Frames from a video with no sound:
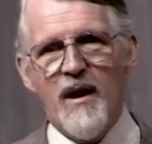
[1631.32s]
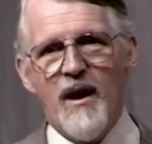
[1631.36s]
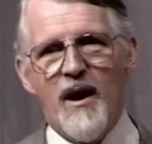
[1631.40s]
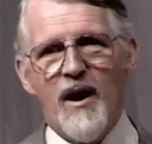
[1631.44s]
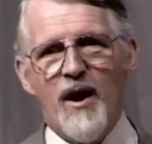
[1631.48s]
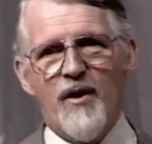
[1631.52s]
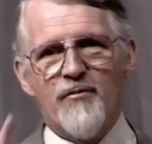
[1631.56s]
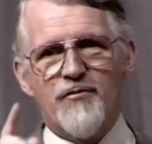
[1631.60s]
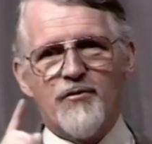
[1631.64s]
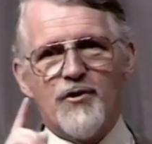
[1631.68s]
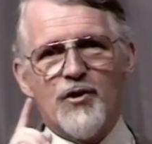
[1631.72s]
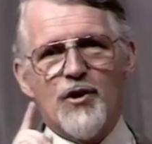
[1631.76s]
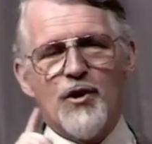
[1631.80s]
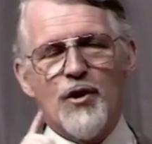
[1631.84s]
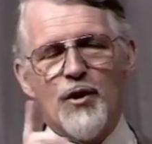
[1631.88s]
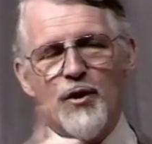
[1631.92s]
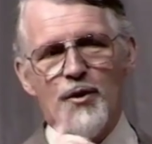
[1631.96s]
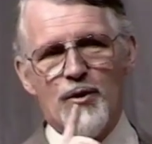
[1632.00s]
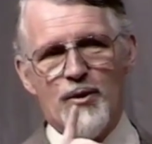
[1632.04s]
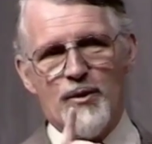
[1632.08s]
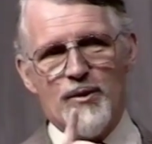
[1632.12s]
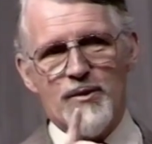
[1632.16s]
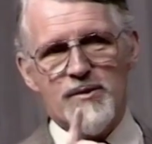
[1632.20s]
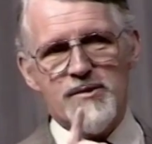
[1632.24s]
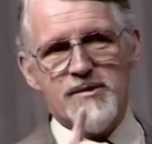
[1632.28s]
Of
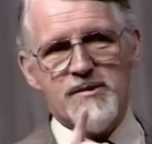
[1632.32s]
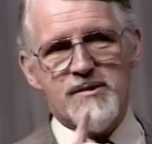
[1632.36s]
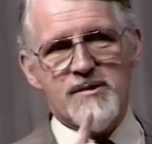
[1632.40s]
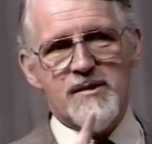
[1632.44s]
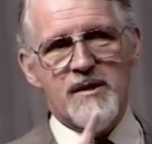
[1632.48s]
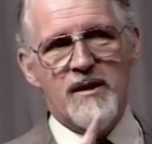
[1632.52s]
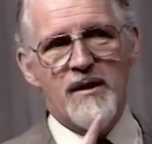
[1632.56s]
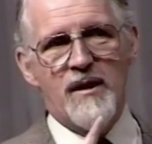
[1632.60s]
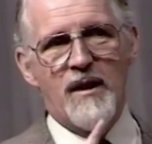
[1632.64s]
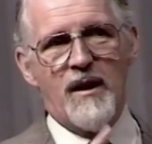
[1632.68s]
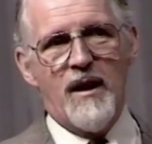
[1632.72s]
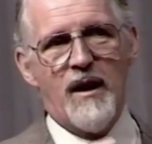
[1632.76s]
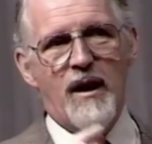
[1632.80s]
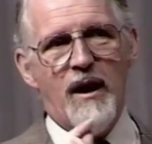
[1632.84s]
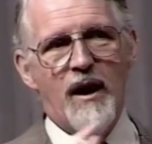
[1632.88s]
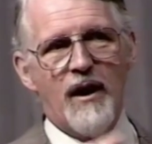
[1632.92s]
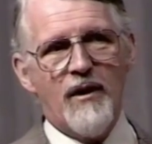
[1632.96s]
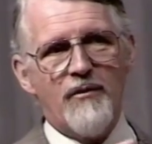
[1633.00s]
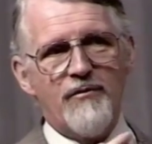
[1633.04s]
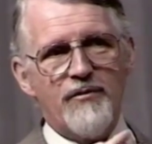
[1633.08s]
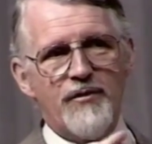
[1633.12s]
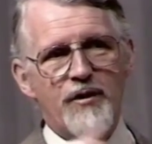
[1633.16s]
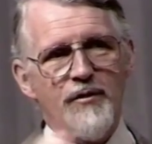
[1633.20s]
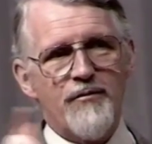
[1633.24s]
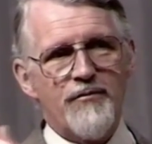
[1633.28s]
course,
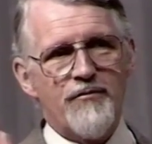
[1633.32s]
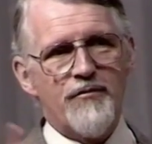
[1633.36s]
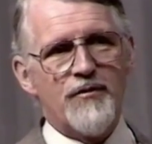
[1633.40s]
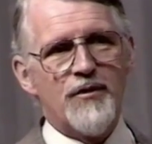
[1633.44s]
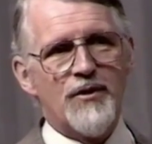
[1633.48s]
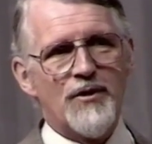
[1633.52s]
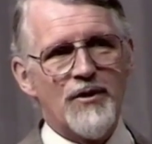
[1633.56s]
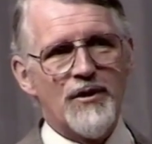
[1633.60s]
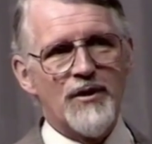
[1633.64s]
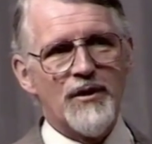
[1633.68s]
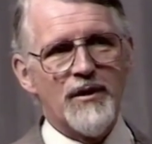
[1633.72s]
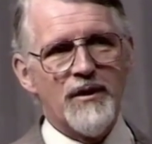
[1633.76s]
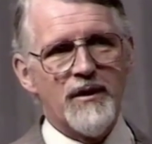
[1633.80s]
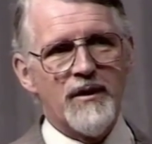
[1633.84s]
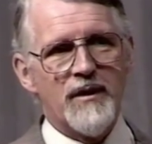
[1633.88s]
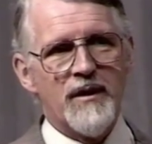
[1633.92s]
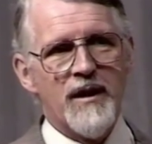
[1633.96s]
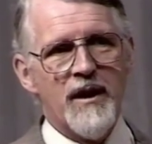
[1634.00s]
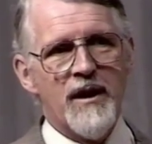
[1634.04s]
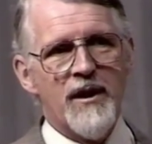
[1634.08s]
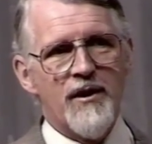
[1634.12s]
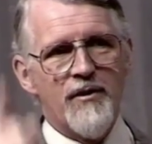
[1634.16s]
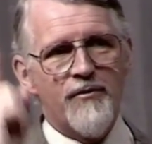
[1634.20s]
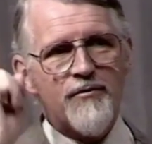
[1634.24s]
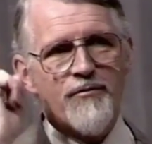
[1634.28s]
of the four,
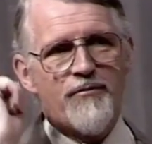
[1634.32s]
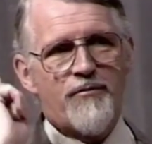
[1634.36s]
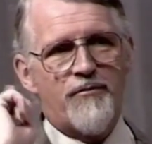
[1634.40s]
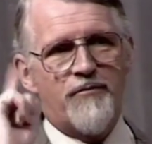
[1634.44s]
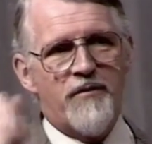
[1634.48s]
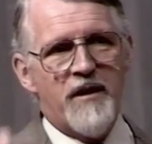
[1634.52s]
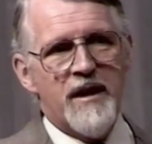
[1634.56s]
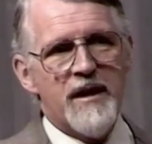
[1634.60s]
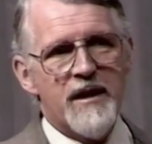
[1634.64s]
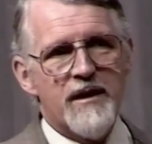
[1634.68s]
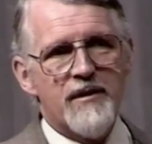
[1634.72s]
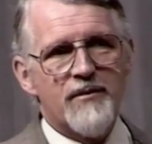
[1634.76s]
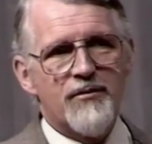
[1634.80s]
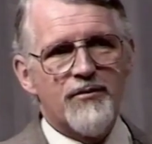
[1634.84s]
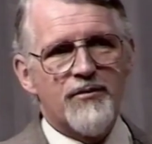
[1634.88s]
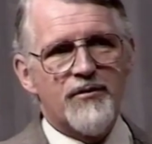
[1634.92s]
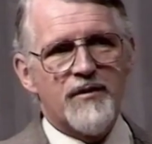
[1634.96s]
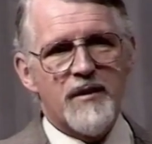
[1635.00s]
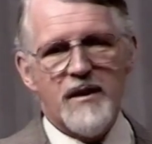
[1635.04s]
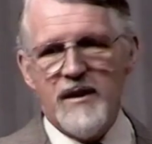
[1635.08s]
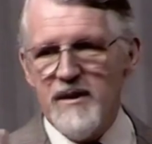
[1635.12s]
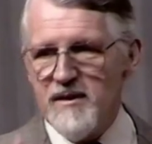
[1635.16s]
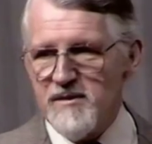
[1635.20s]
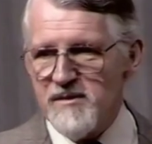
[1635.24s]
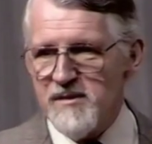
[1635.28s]
faith
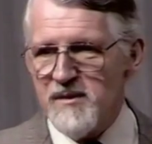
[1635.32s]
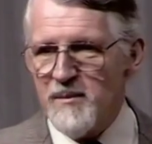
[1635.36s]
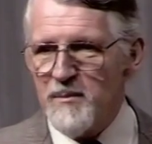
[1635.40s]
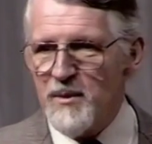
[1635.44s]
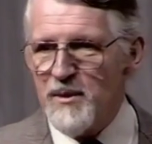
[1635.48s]
is the